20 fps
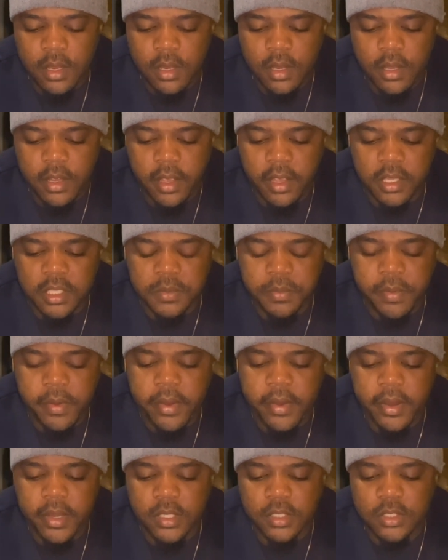
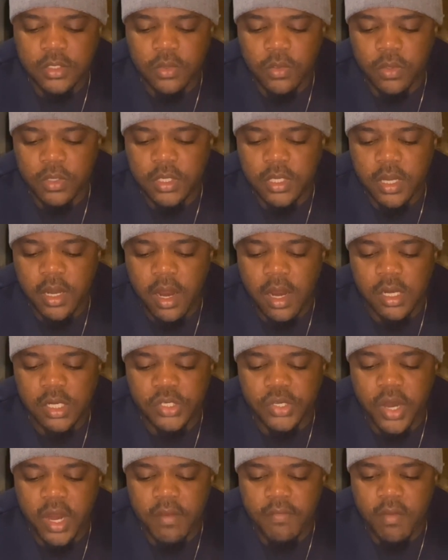experienced OTR
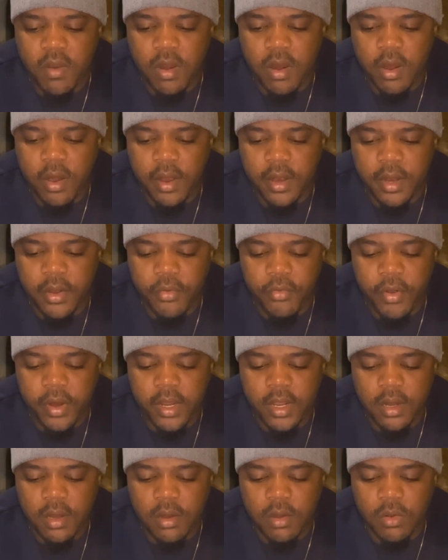driver or the
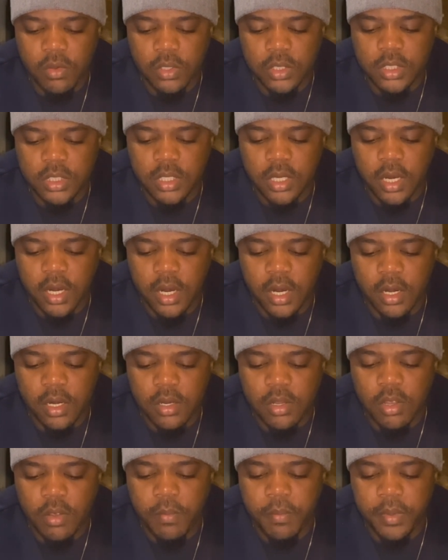regular OTR
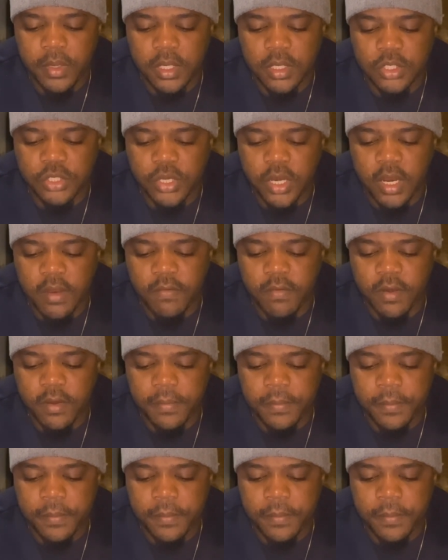company driver.